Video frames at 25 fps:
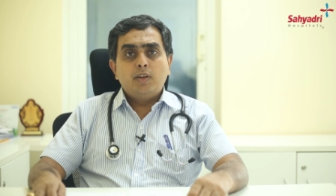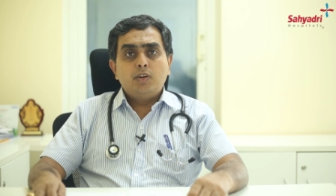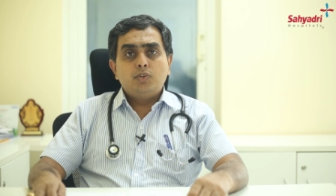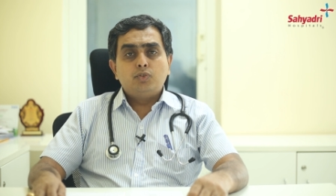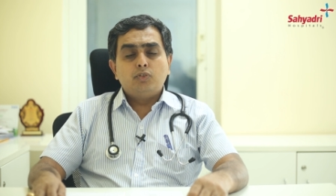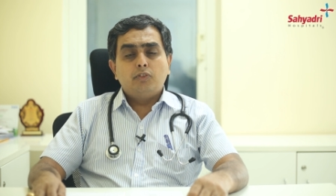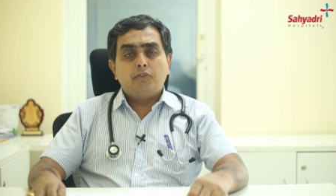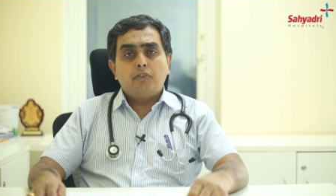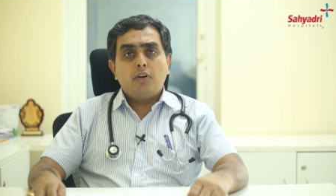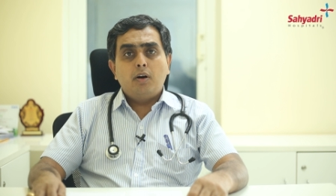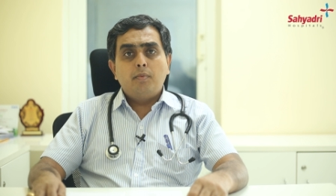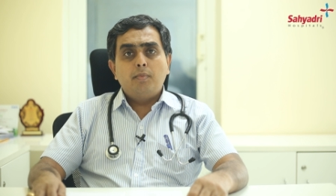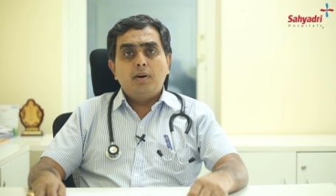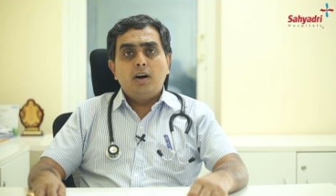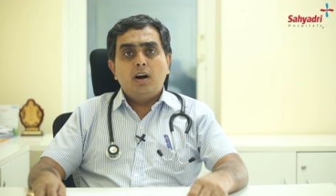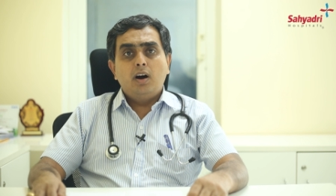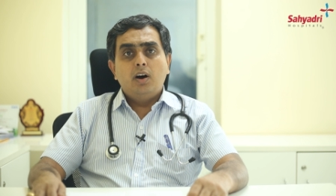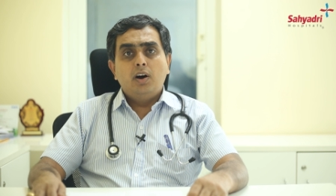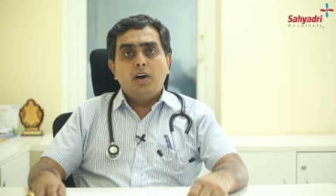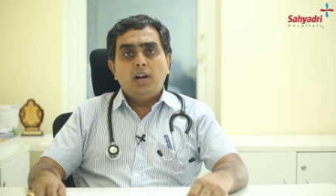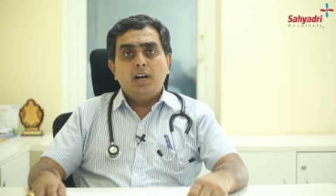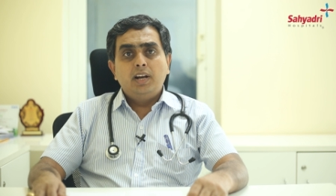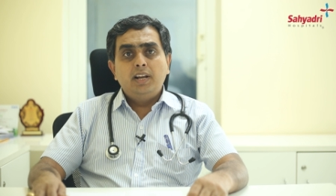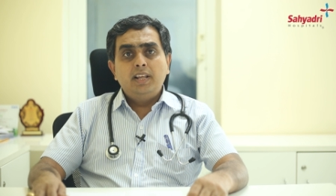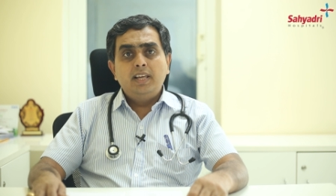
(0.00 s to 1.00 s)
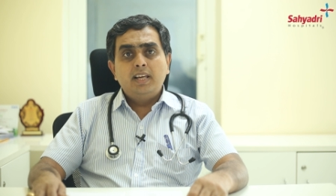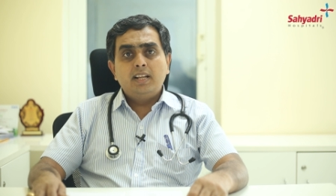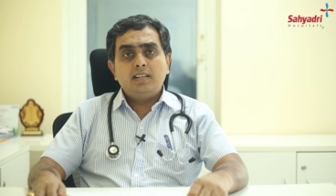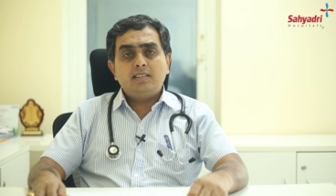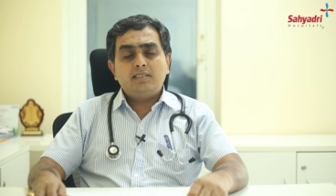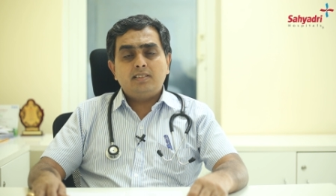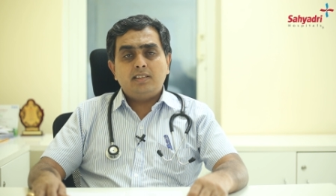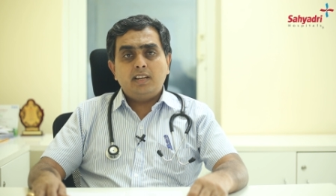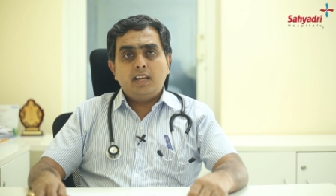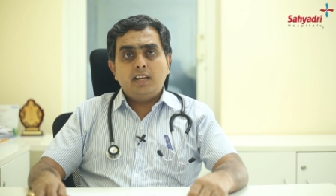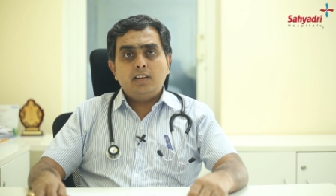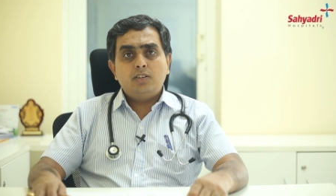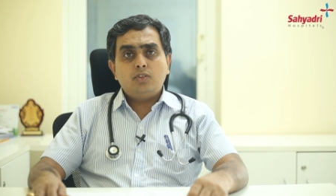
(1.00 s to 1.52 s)
So from an earlier
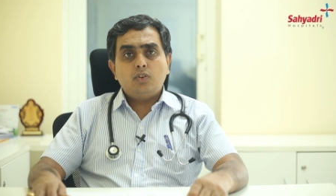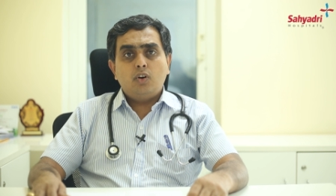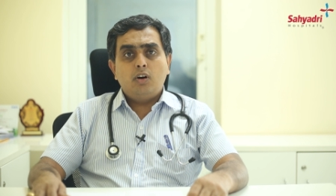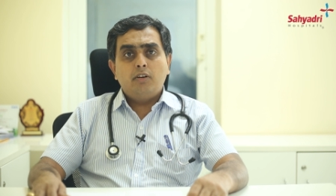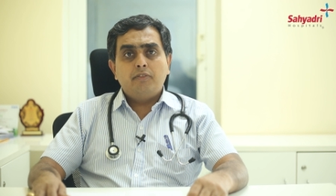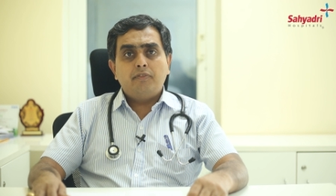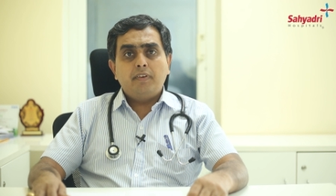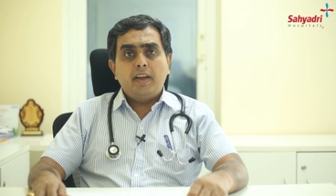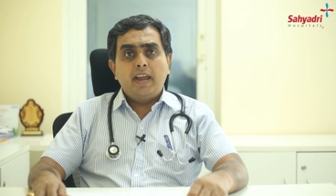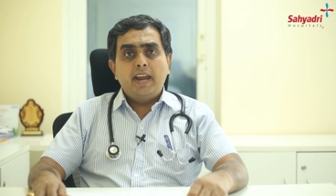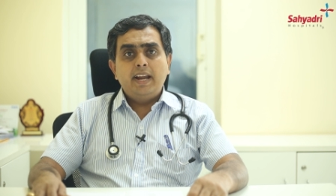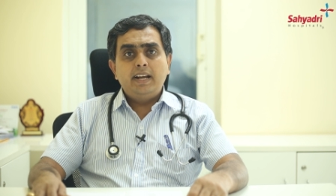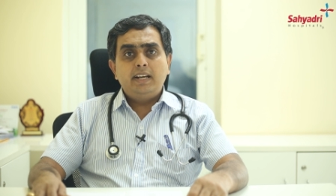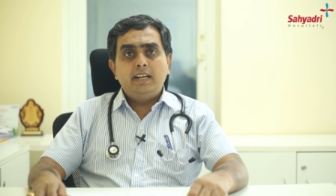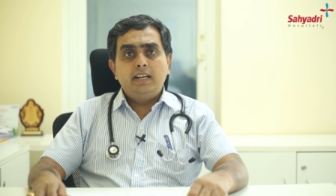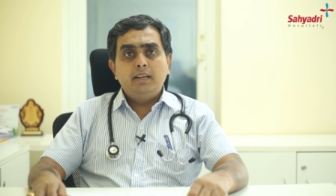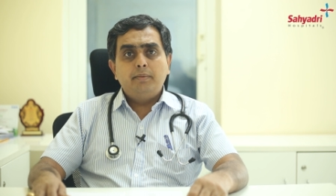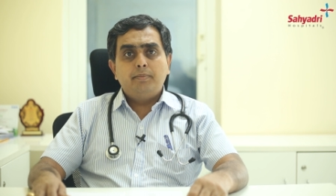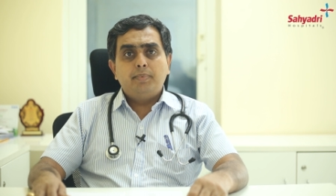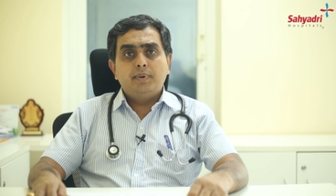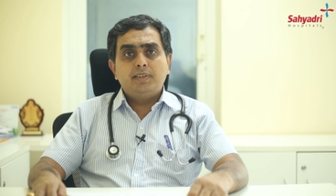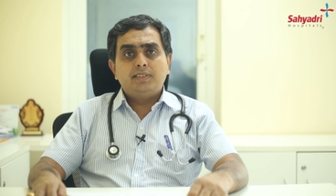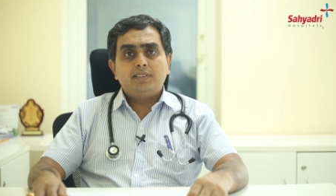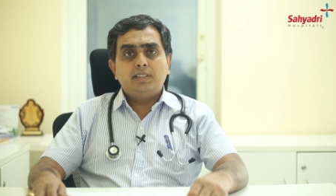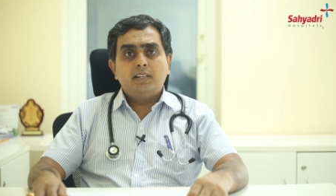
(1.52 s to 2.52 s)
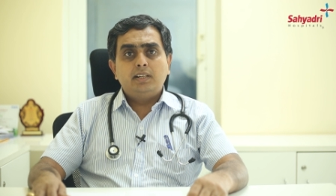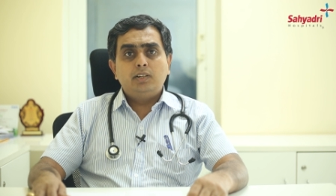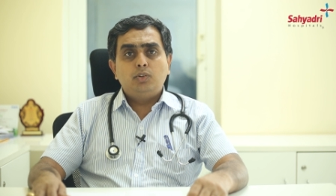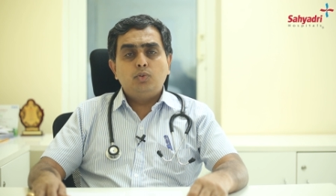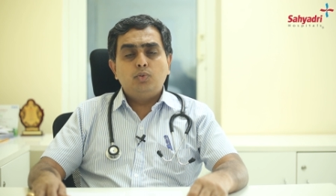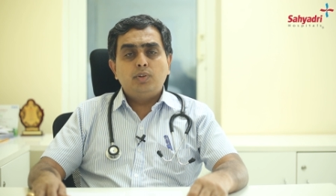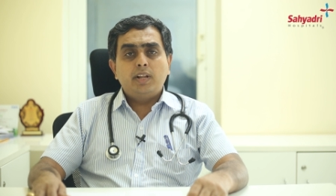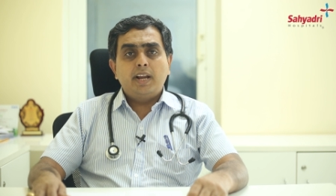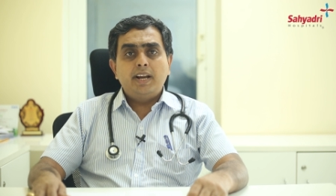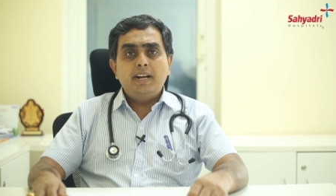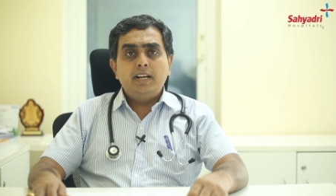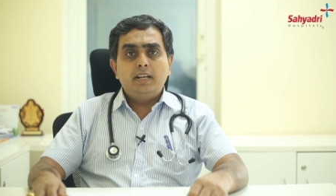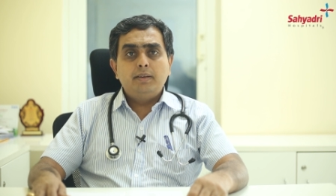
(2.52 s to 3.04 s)
stage of eighty percent to
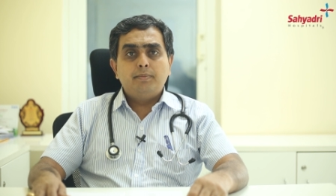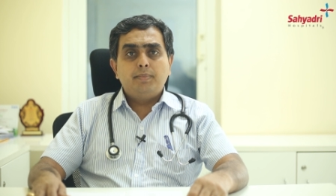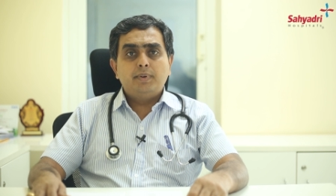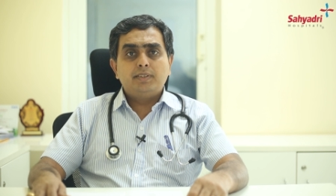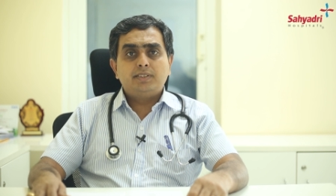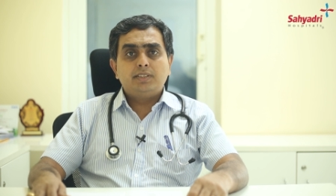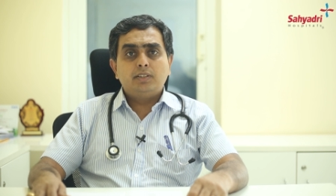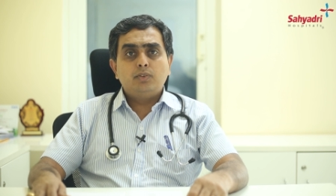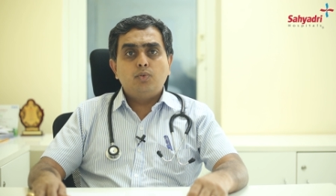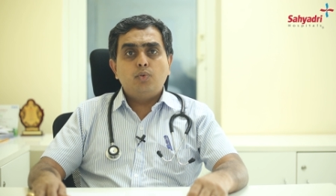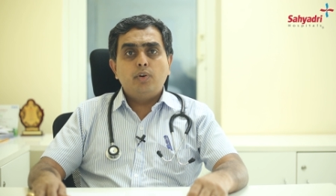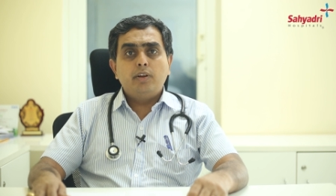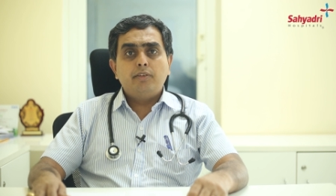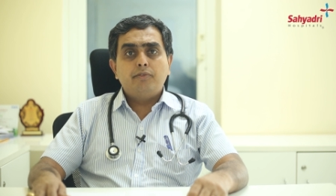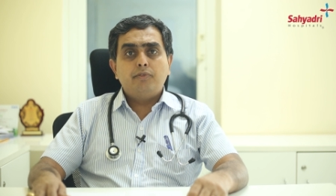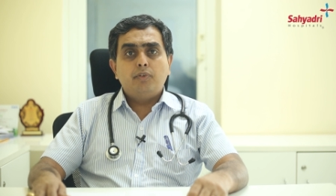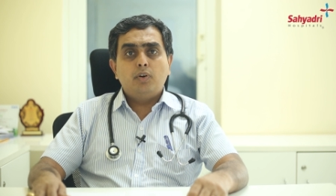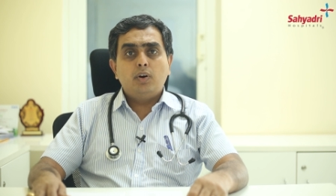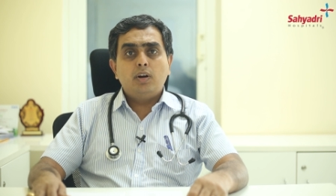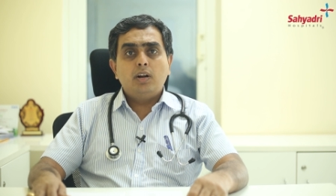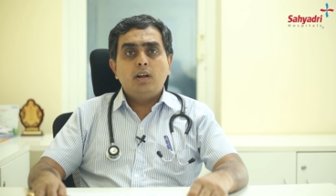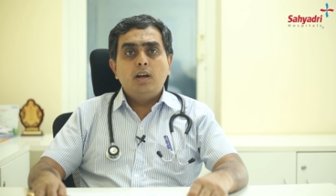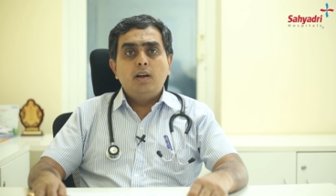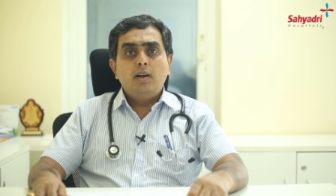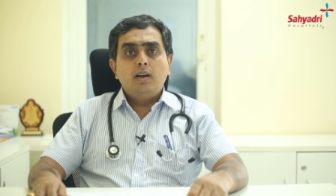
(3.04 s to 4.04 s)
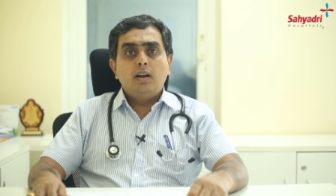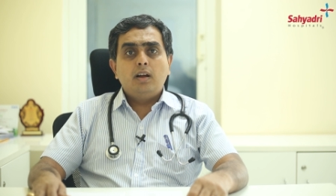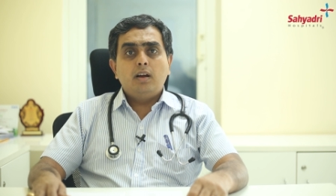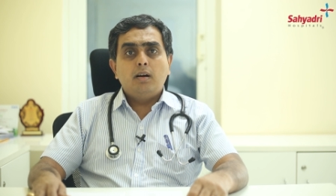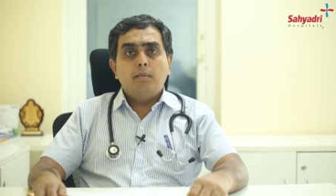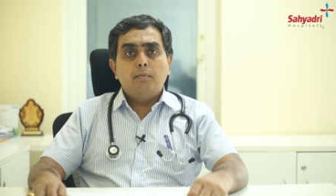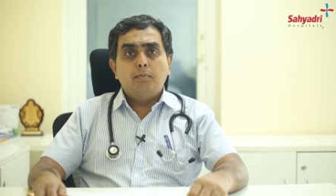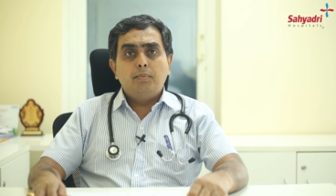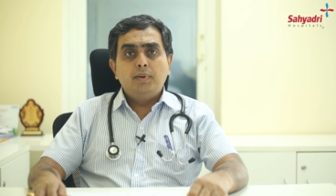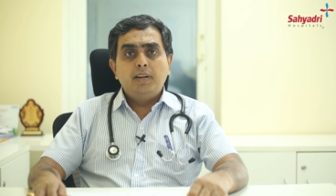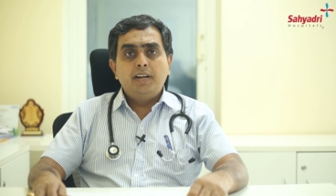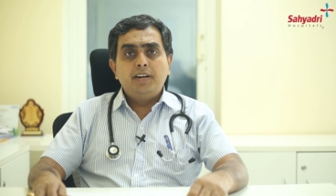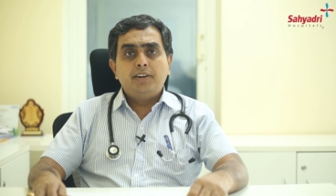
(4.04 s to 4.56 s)
ninety percent going for
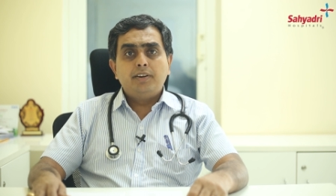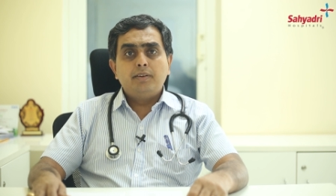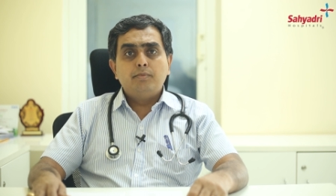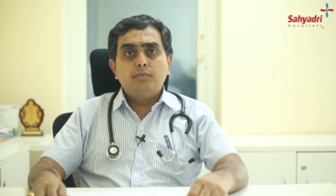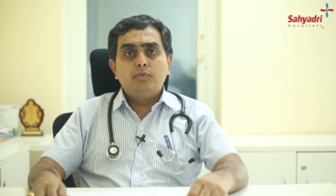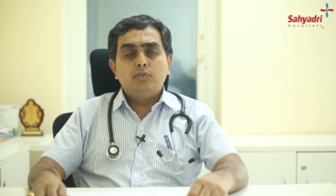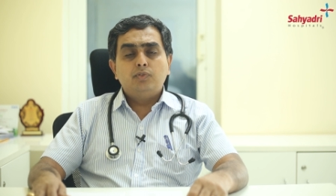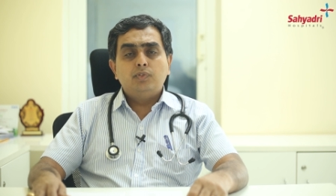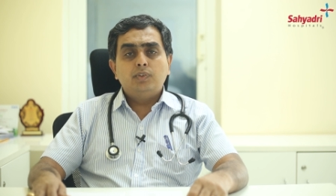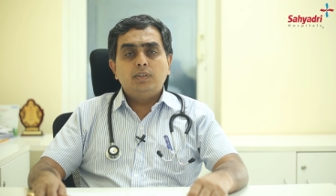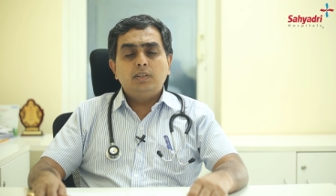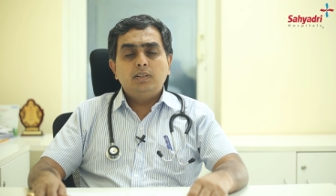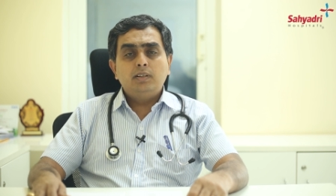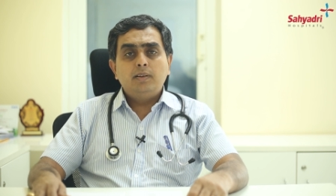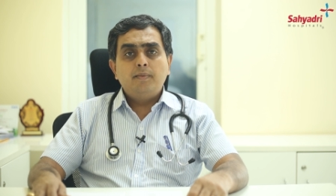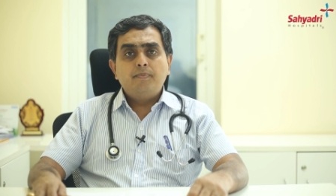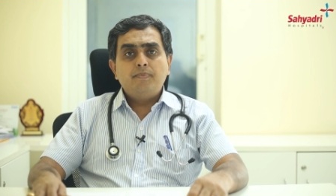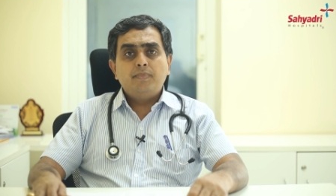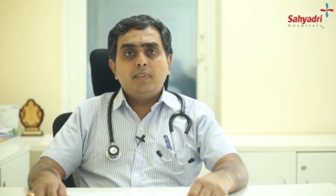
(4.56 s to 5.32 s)
complete removal,